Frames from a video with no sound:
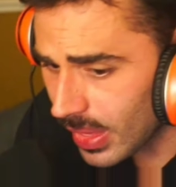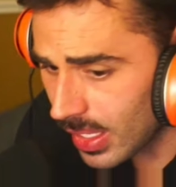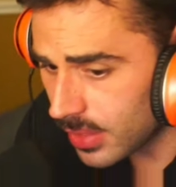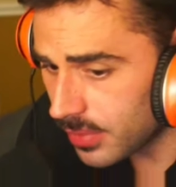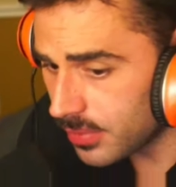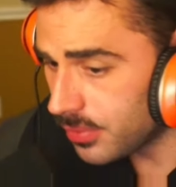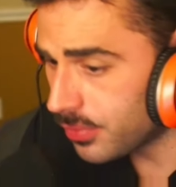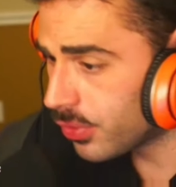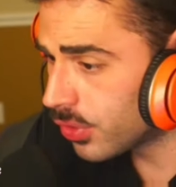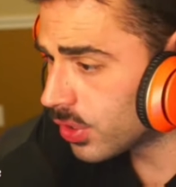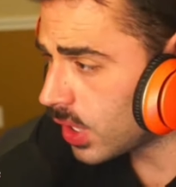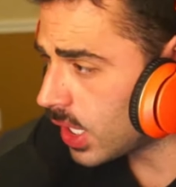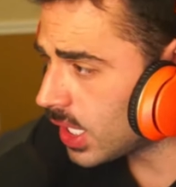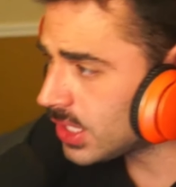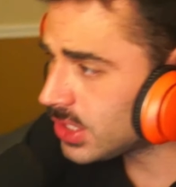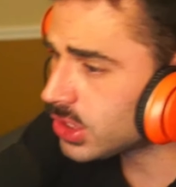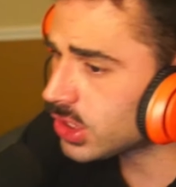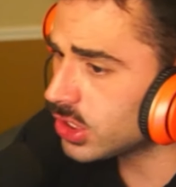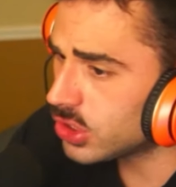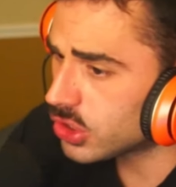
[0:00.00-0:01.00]
for
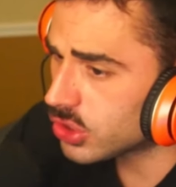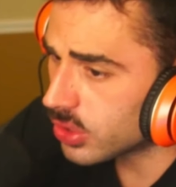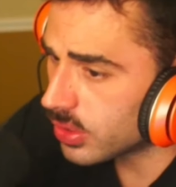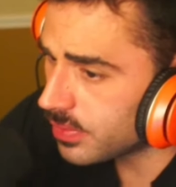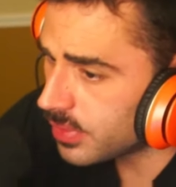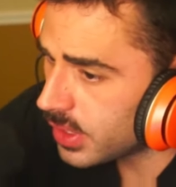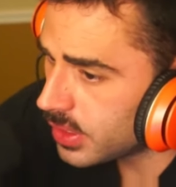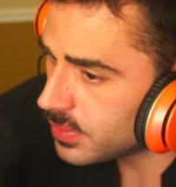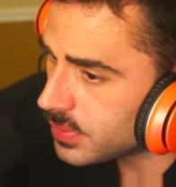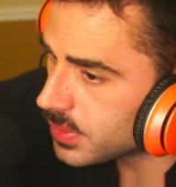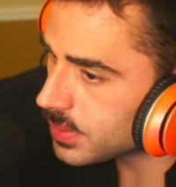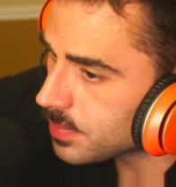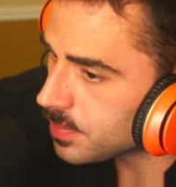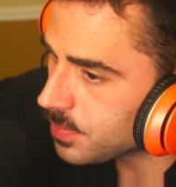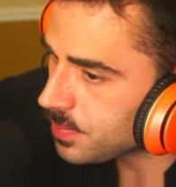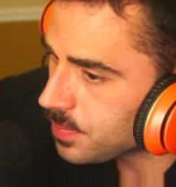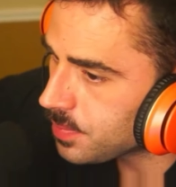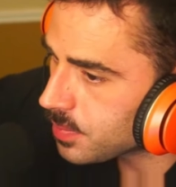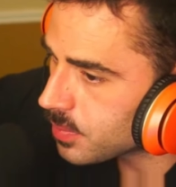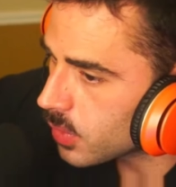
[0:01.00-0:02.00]
us conservatives,
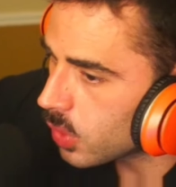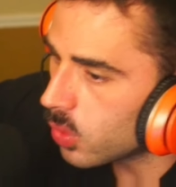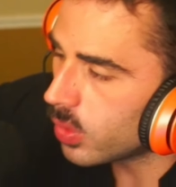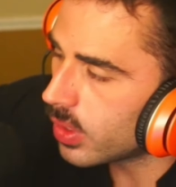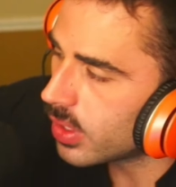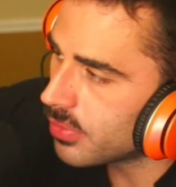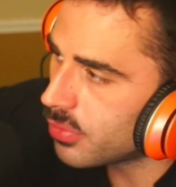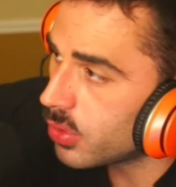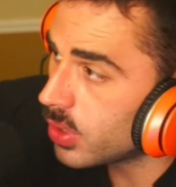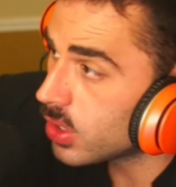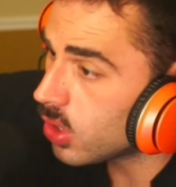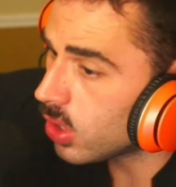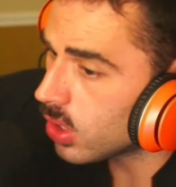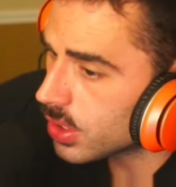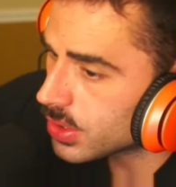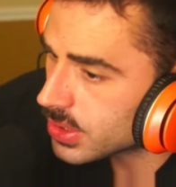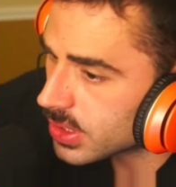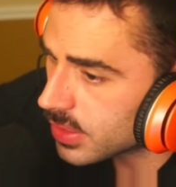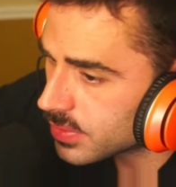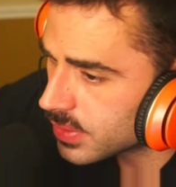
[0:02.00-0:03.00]
or whatever we call
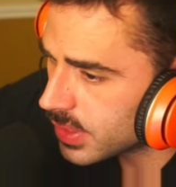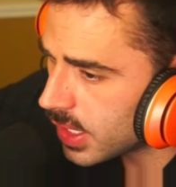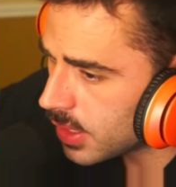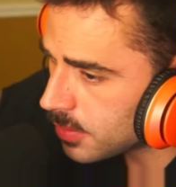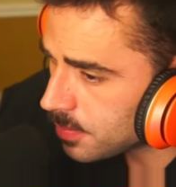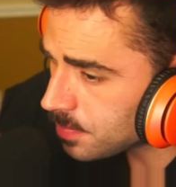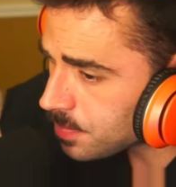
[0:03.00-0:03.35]
ourselves now,